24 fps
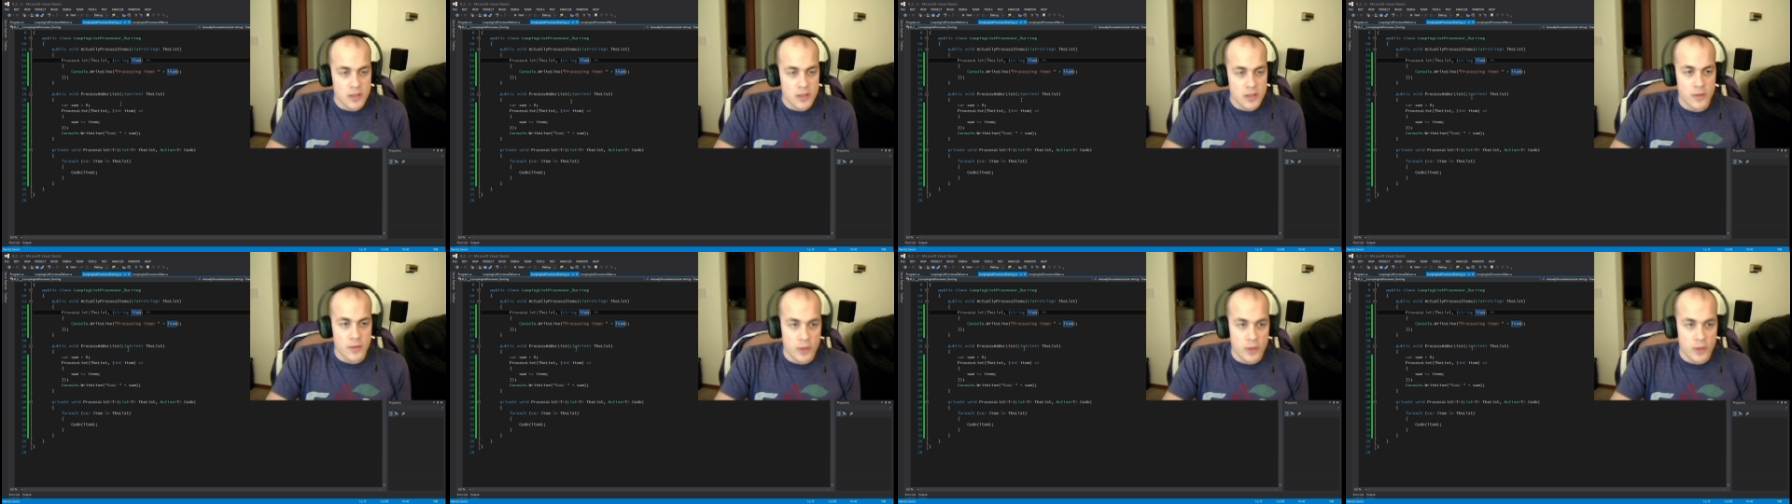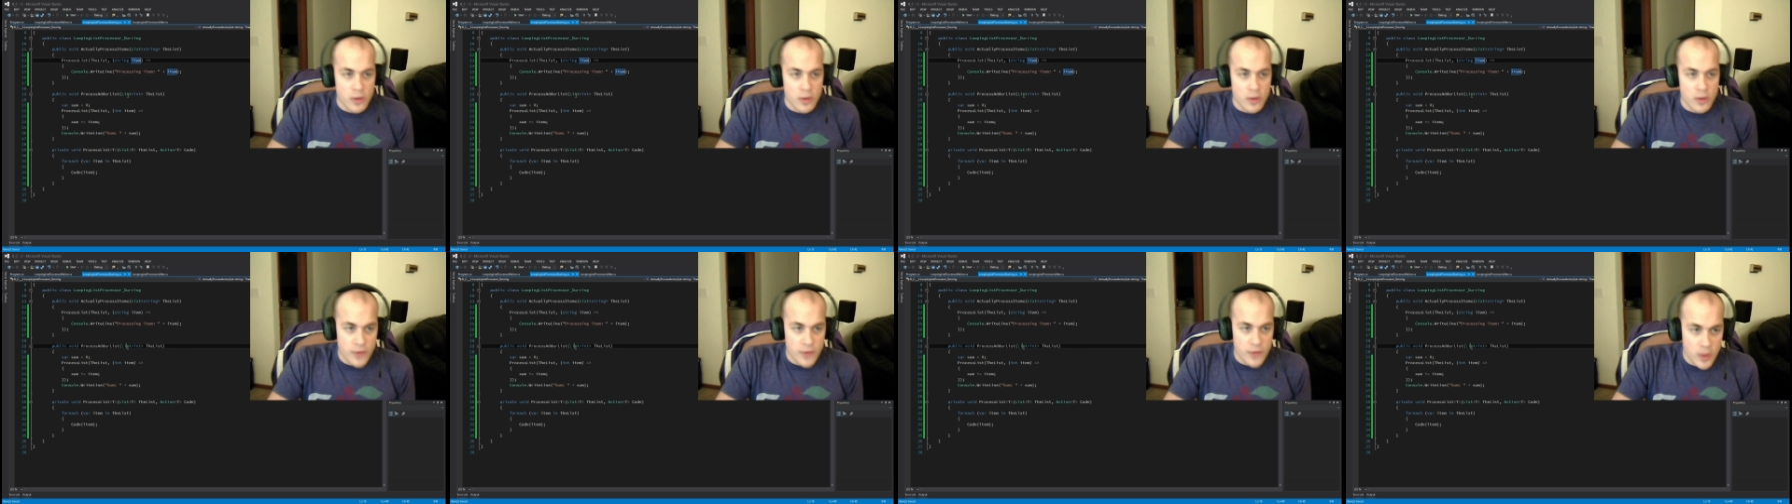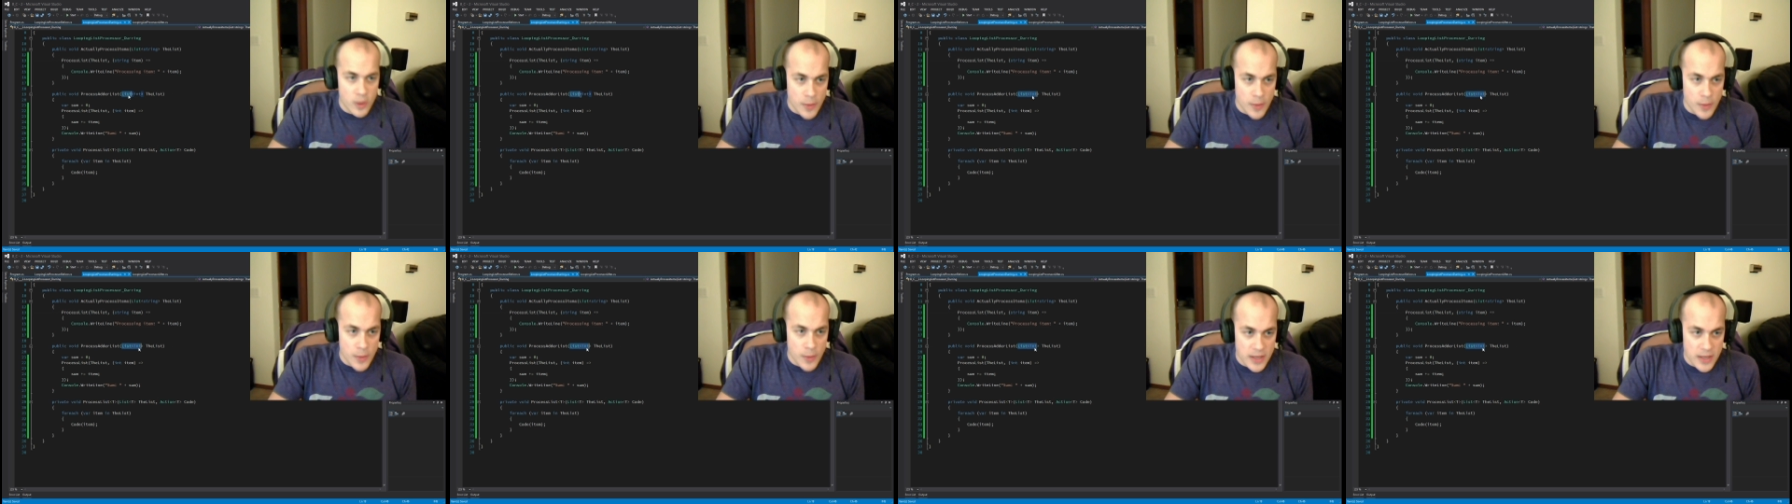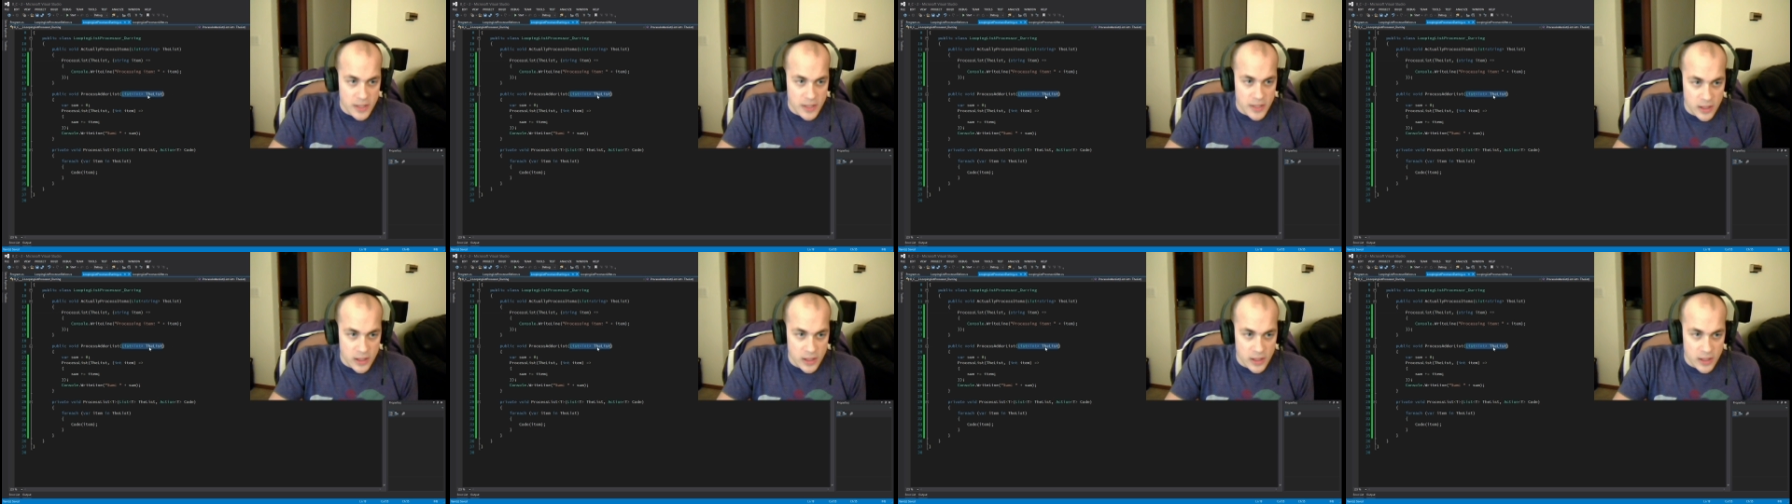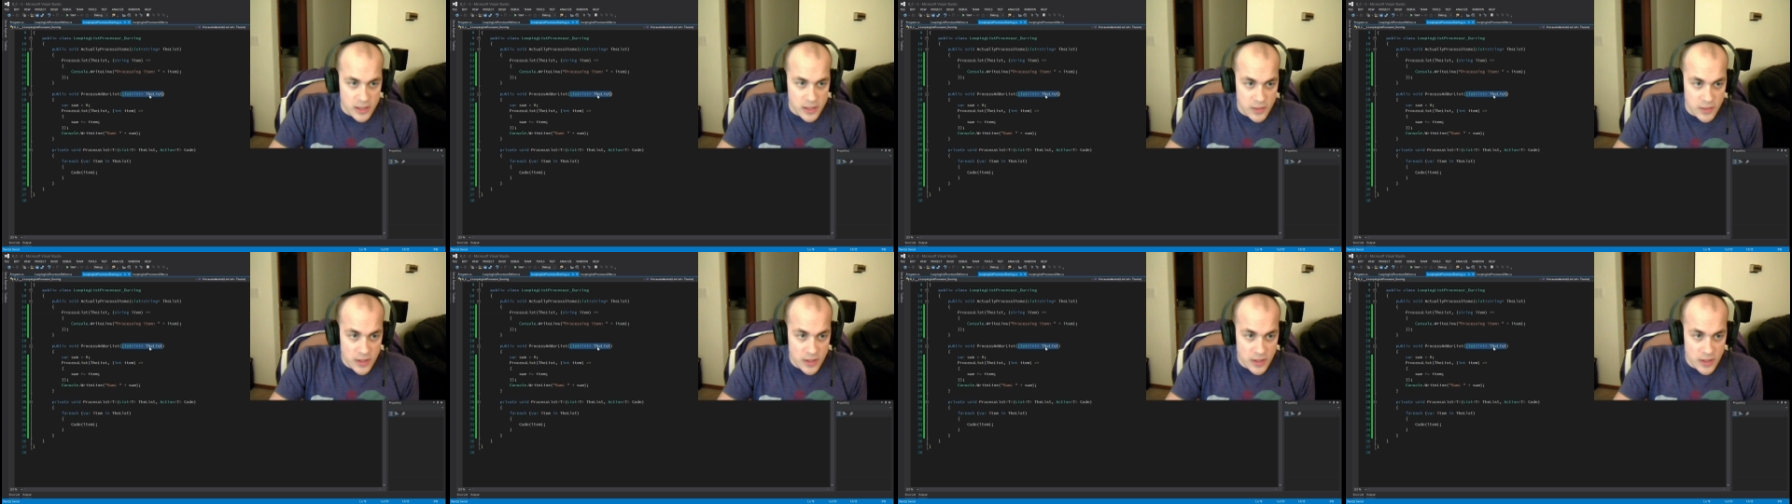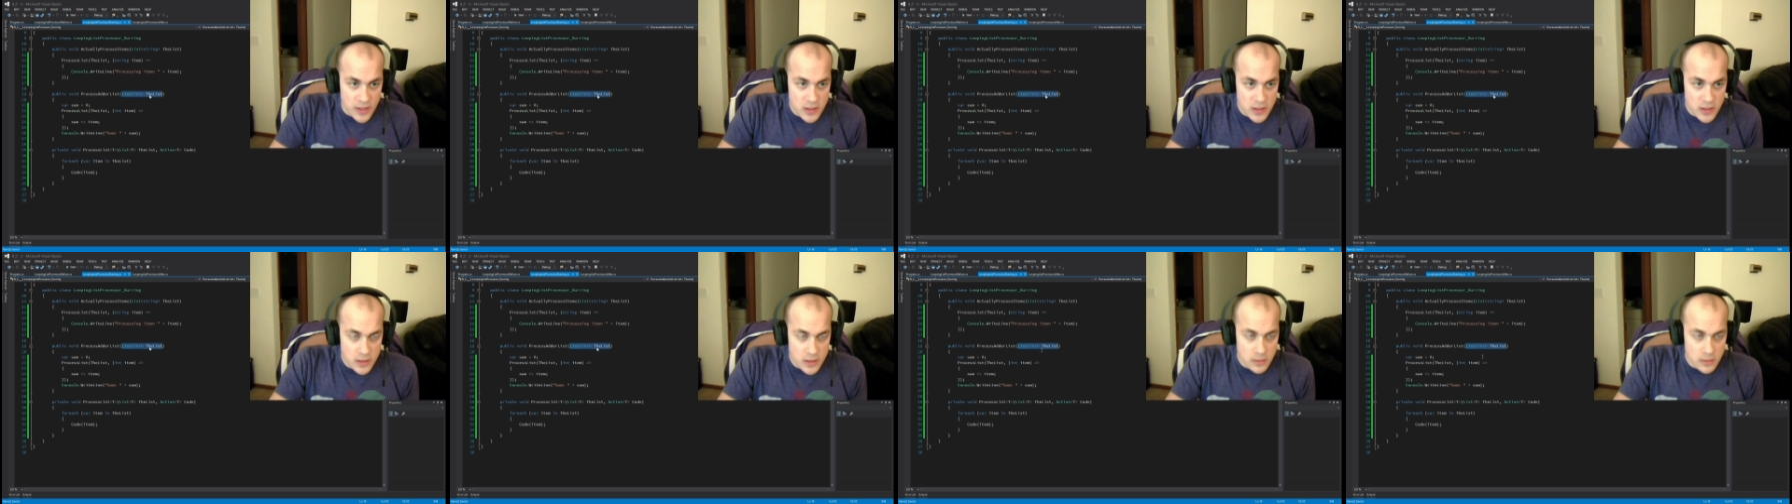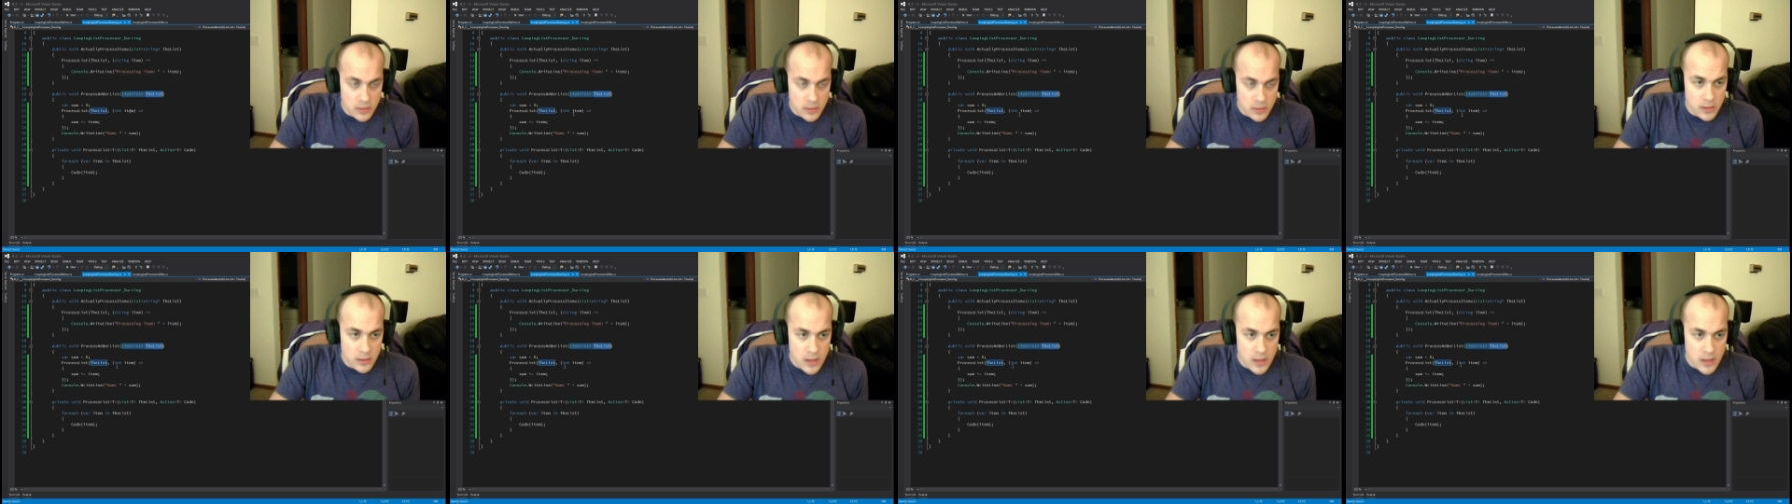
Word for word: So if you look over here, we're passing in a list of ints.